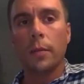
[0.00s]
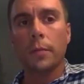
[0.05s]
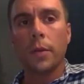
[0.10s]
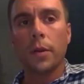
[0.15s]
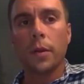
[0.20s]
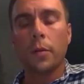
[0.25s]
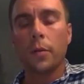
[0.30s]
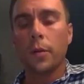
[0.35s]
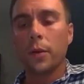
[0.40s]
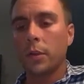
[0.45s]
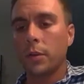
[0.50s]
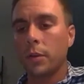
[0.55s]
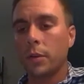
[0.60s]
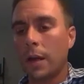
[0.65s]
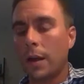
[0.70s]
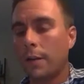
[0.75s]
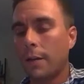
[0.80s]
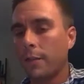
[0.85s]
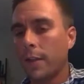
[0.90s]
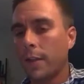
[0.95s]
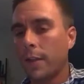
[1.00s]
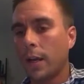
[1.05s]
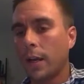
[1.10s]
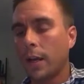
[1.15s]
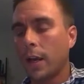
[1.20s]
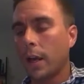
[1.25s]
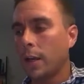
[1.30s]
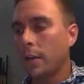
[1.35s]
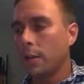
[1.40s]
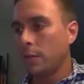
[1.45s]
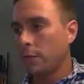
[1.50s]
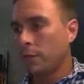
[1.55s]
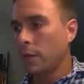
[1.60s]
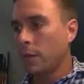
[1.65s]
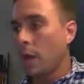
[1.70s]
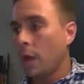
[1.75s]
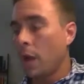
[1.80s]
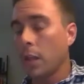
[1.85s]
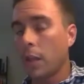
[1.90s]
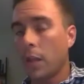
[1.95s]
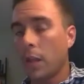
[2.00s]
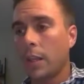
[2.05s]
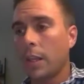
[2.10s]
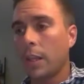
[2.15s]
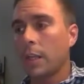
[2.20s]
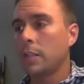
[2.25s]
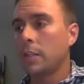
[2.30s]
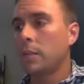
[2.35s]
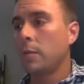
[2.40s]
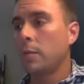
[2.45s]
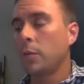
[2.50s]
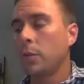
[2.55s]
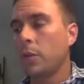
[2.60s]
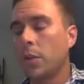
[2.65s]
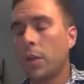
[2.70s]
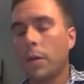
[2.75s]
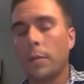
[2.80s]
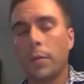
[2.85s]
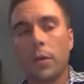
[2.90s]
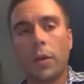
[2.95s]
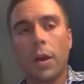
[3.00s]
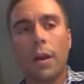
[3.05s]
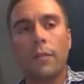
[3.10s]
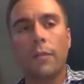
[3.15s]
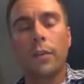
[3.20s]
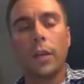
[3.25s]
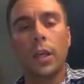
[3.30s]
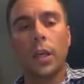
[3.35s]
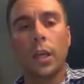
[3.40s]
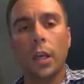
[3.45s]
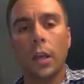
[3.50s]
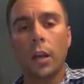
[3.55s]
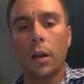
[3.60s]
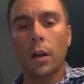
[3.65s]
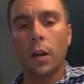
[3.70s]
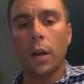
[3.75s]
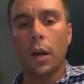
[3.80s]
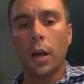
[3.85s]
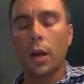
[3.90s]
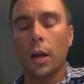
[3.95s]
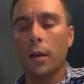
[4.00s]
We do have that kind of a lot of that similar demographic here,